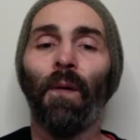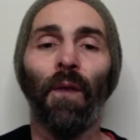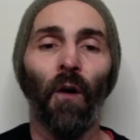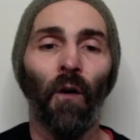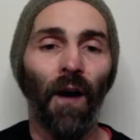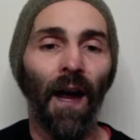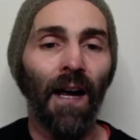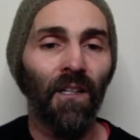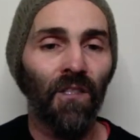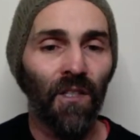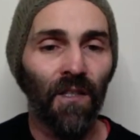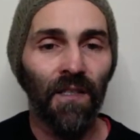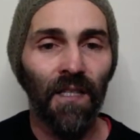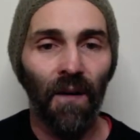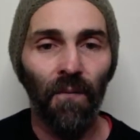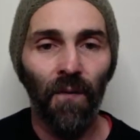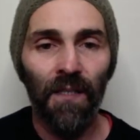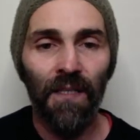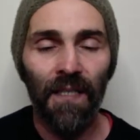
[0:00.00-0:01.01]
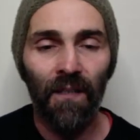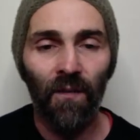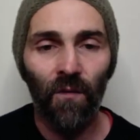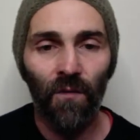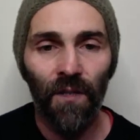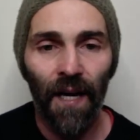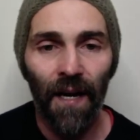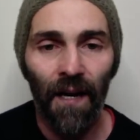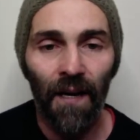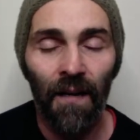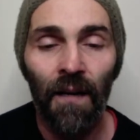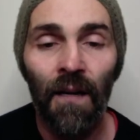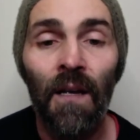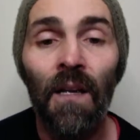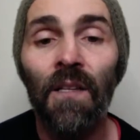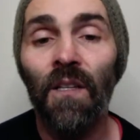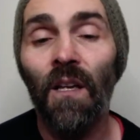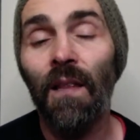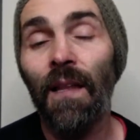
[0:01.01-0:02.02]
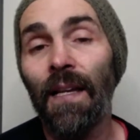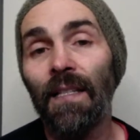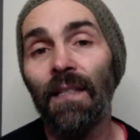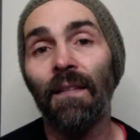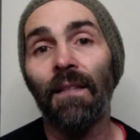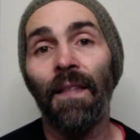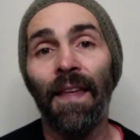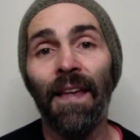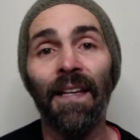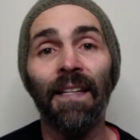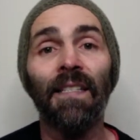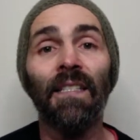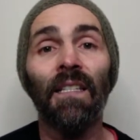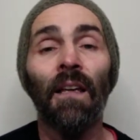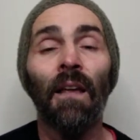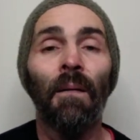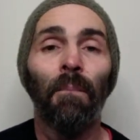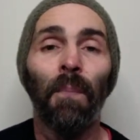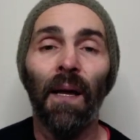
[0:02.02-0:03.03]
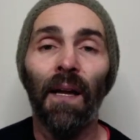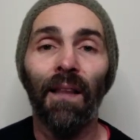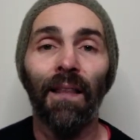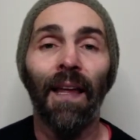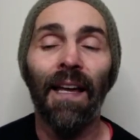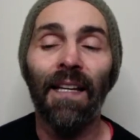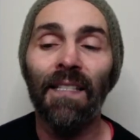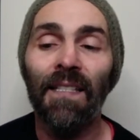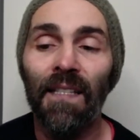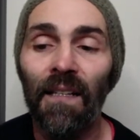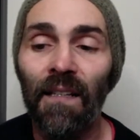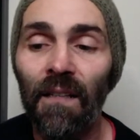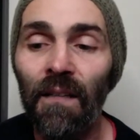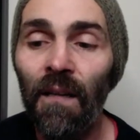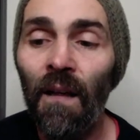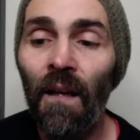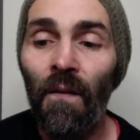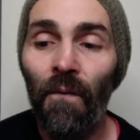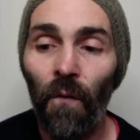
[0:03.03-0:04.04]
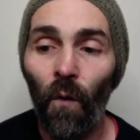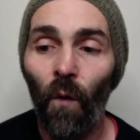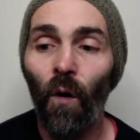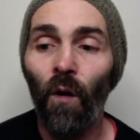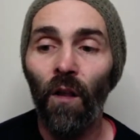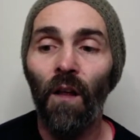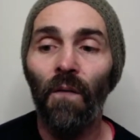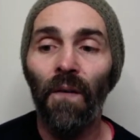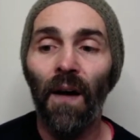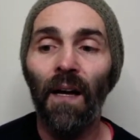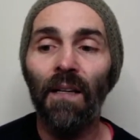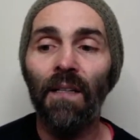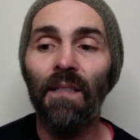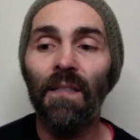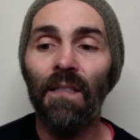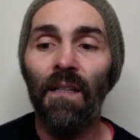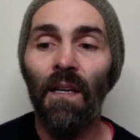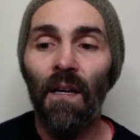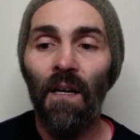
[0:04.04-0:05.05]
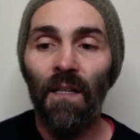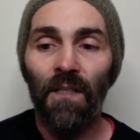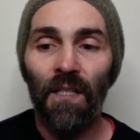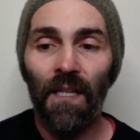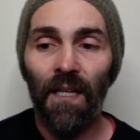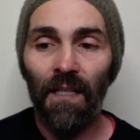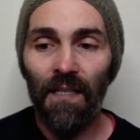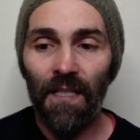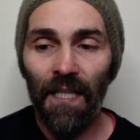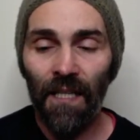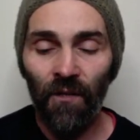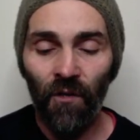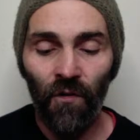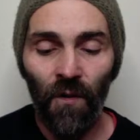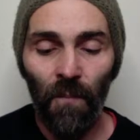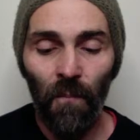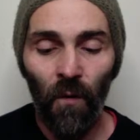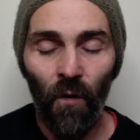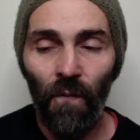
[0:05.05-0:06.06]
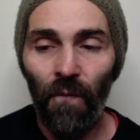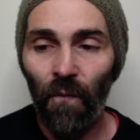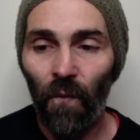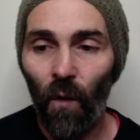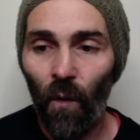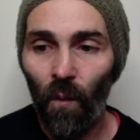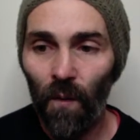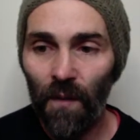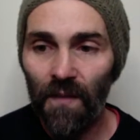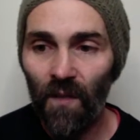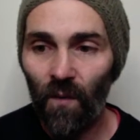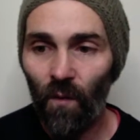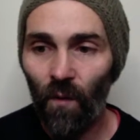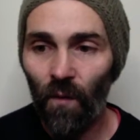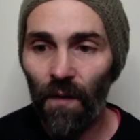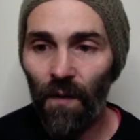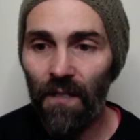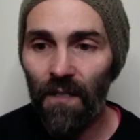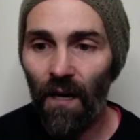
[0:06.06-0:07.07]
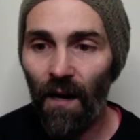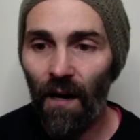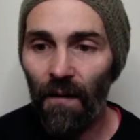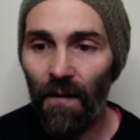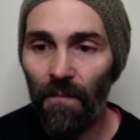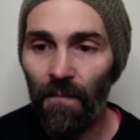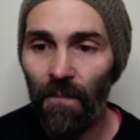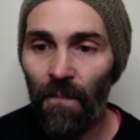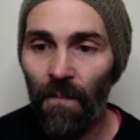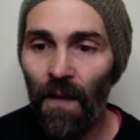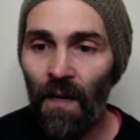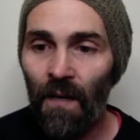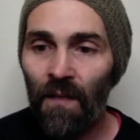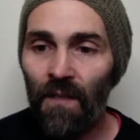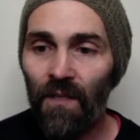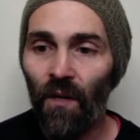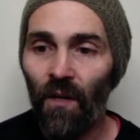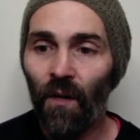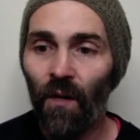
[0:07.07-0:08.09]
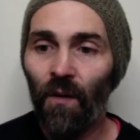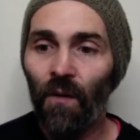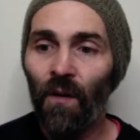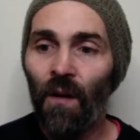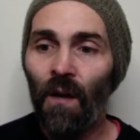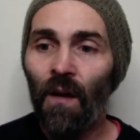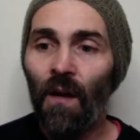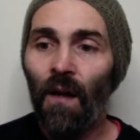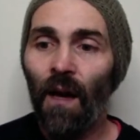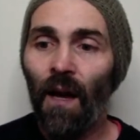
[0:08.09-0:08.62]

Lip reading: with your actions every single day. So let this be a lesson for all of us to continue to move forwards all the time. So